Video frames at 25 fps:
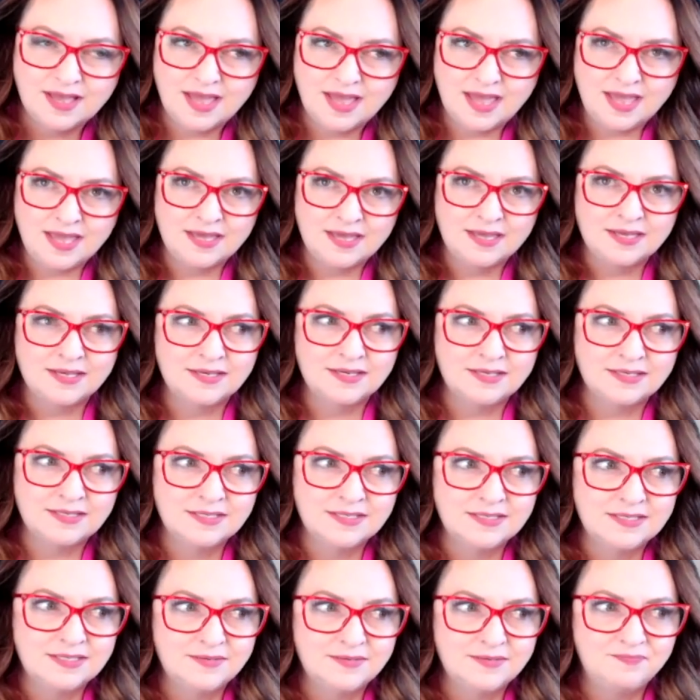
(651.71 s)

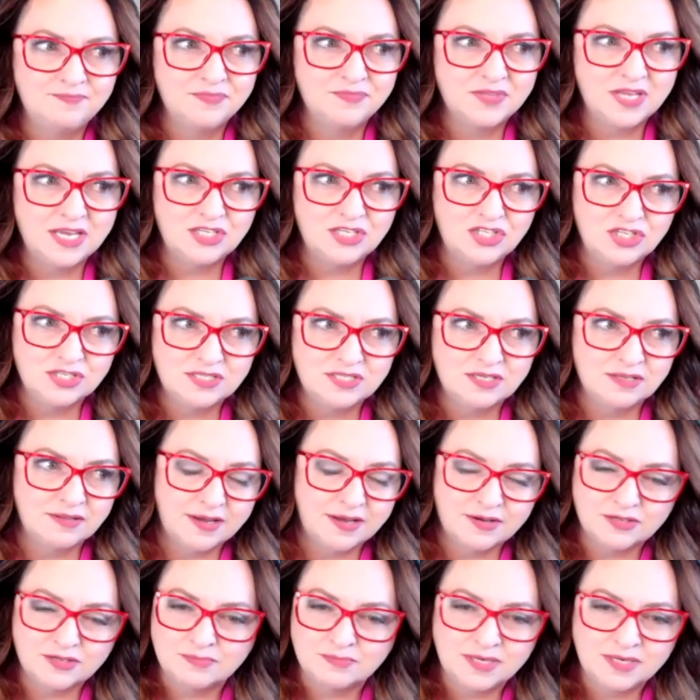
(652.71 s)
And it just
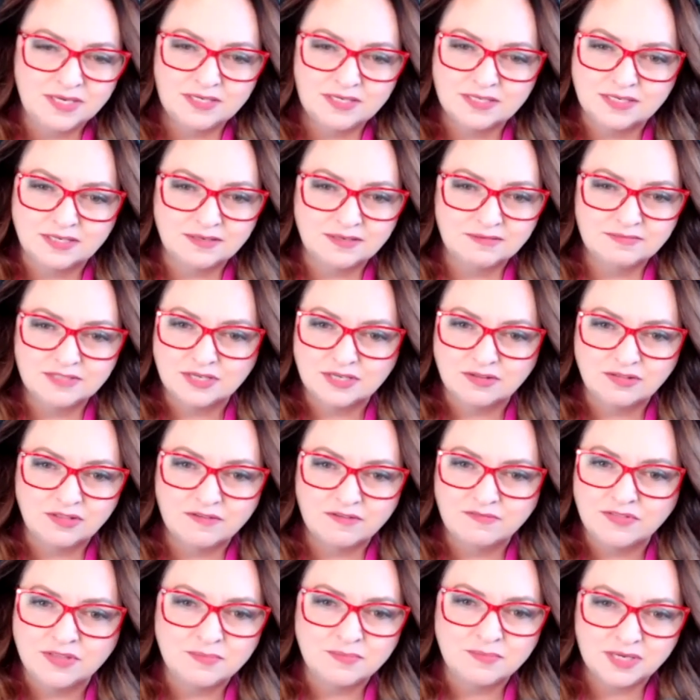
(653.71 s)
allows me to, to
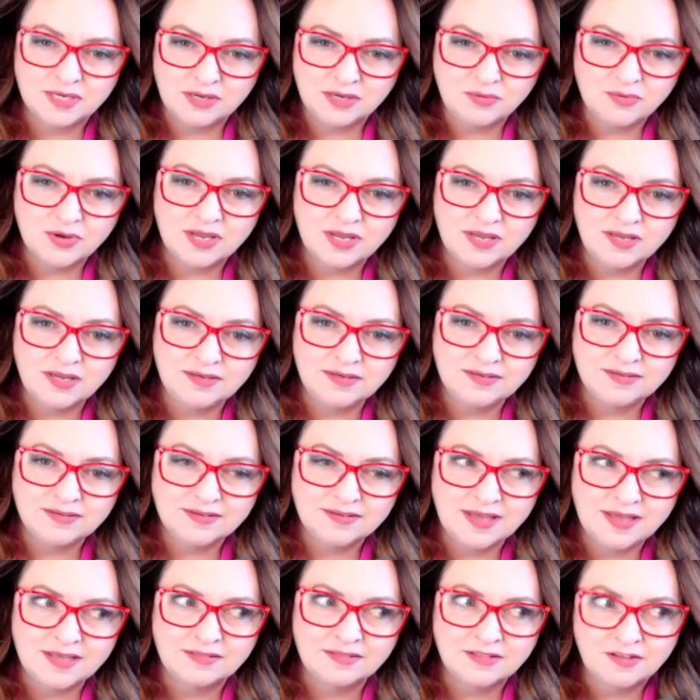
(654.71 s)
love them anyway
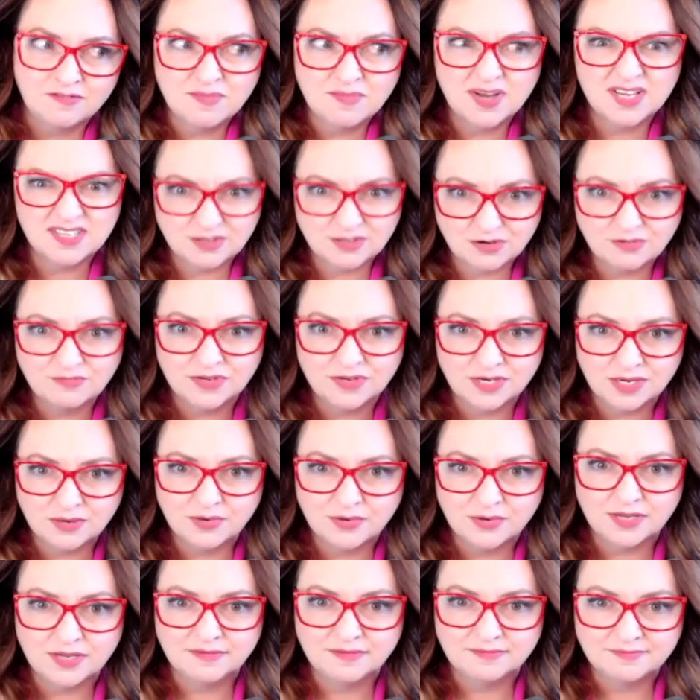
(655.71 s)
and love myself
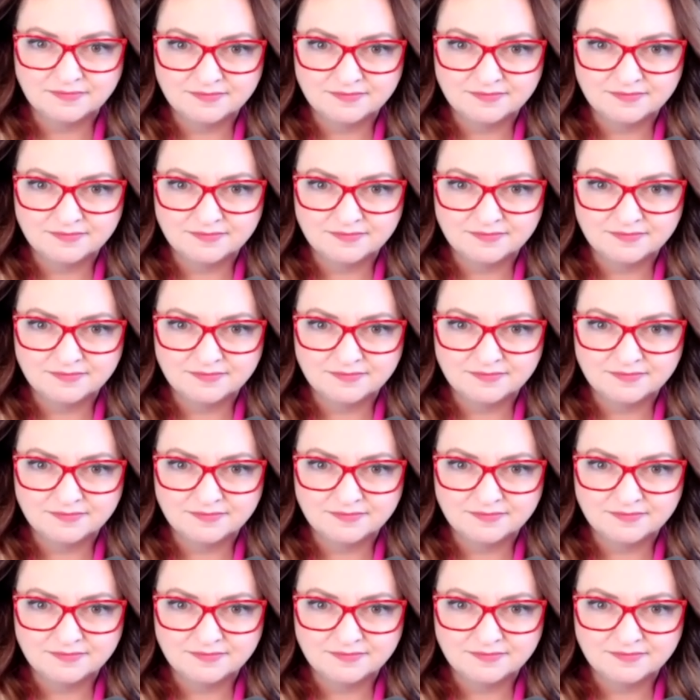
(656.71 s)
anyway.